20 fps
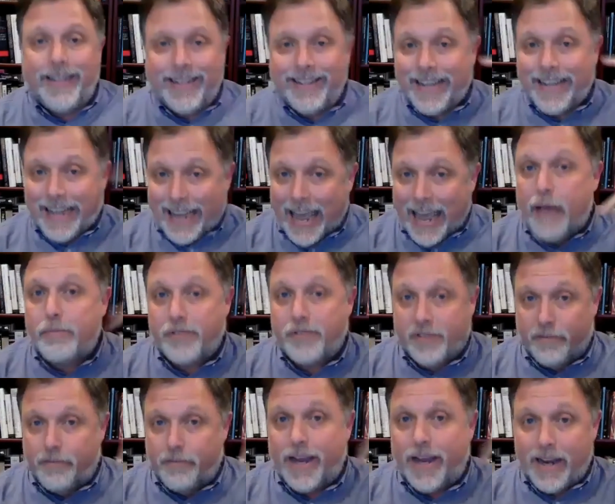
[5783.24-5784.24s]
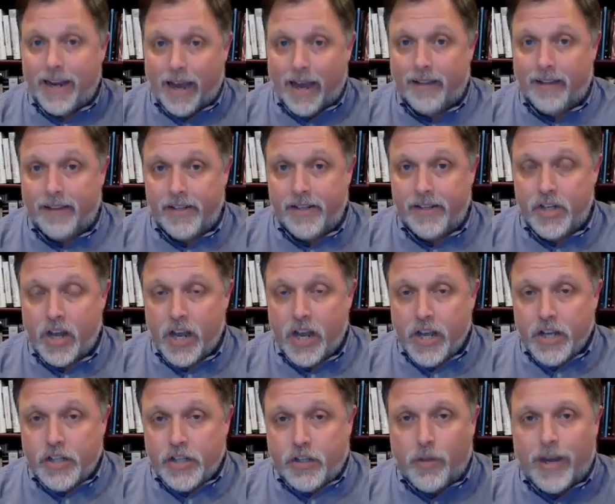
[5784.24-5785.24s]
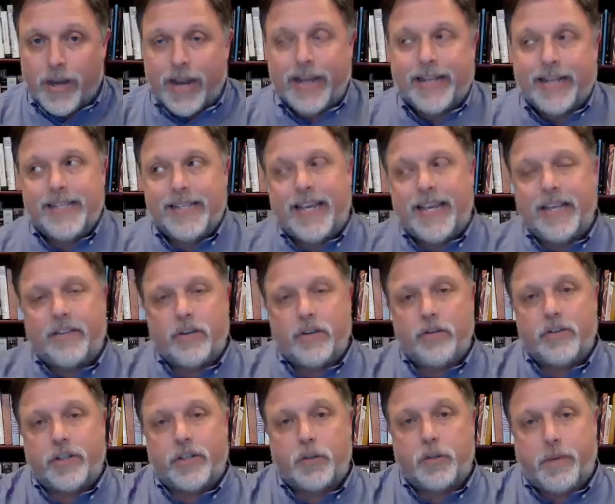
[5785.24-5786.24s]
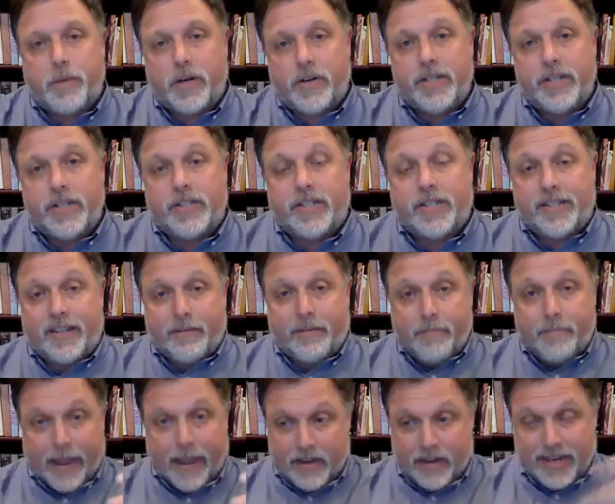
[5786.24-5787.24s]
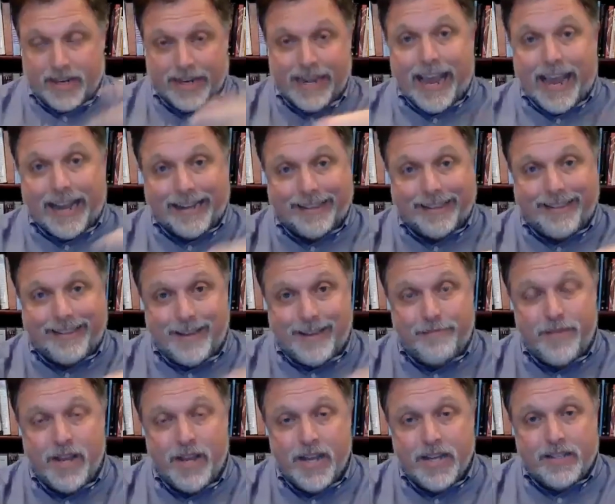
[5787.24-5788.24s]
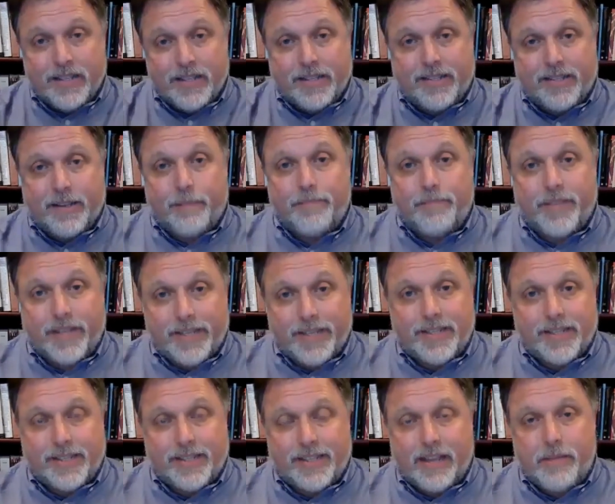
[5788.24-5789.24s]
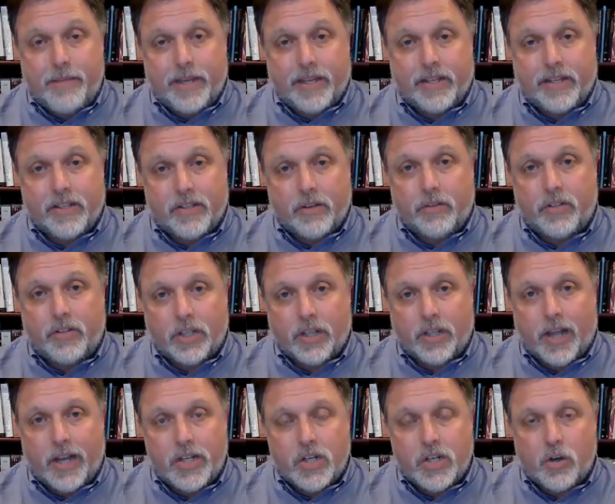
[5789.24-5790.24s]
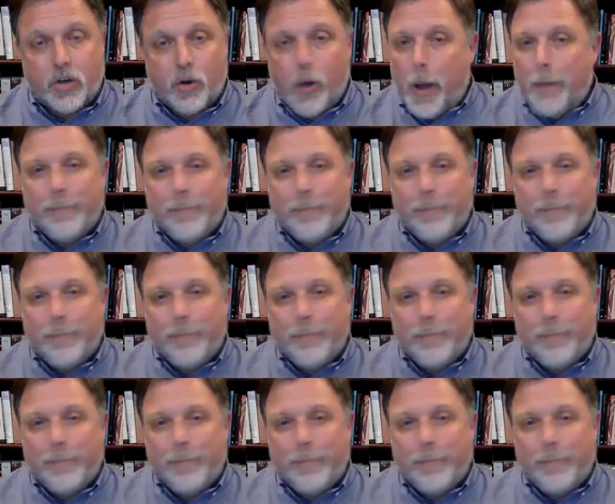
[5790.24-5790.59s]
the gaps of my knowledge, so that I can take those experiences and connect them to something systemic and sociological.